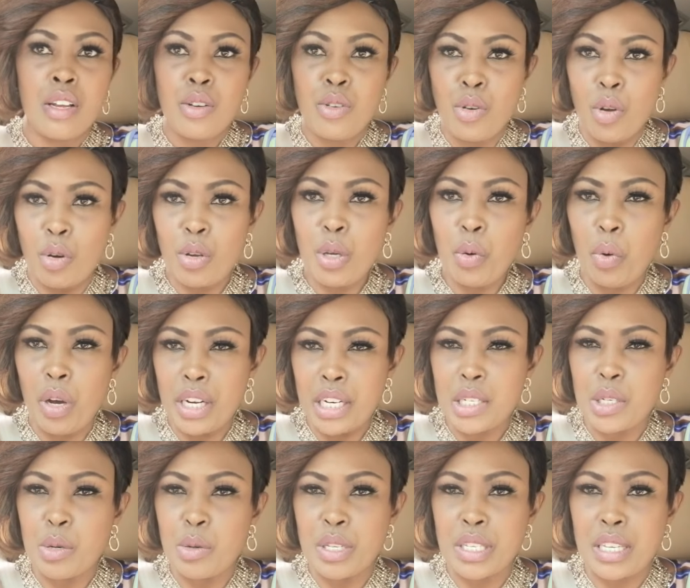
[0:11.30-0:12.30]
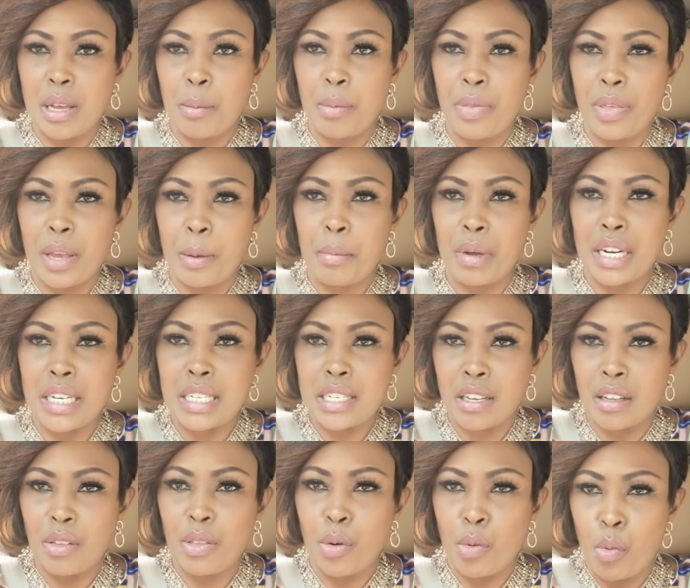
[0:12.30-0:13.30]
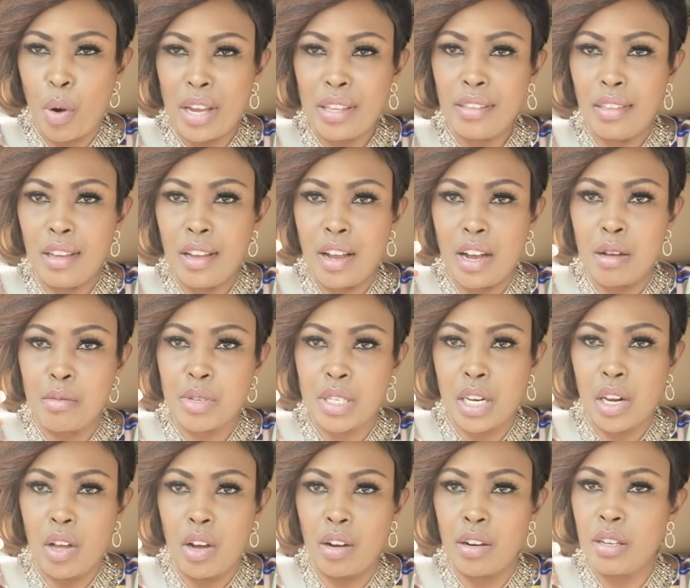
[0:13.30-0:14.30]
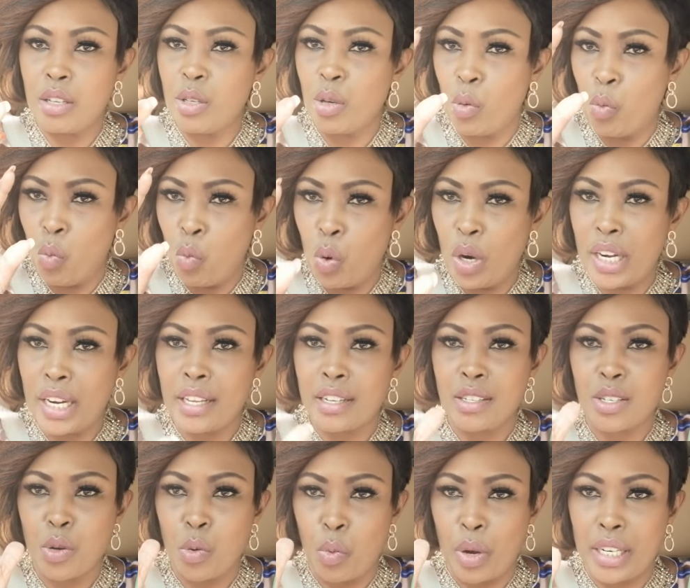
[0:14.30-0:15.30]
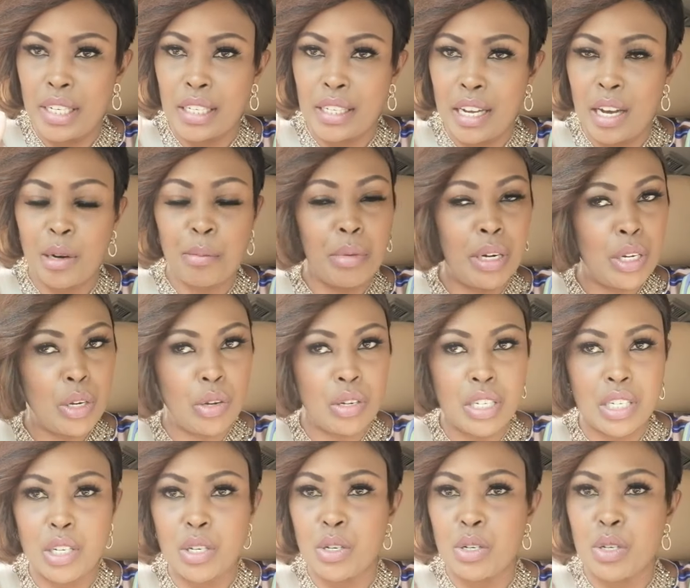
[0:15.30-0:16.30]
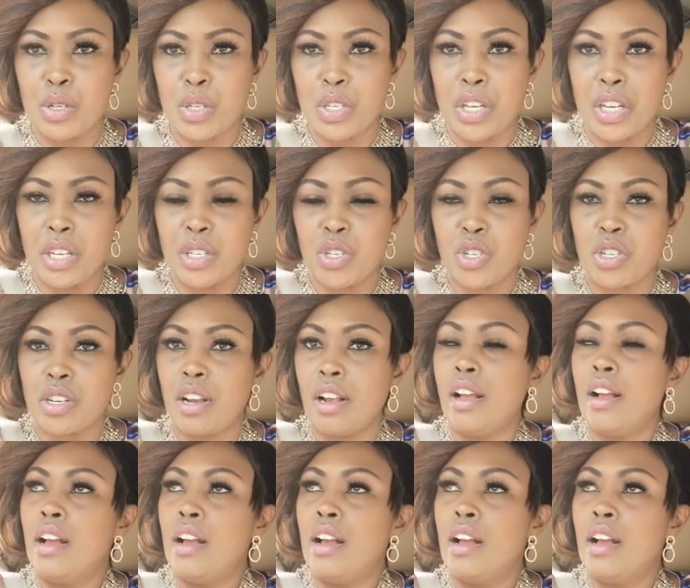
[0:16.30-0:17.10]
know you want to do something, but until the right thing comes along, you're willing to wait it out, but you continue to search.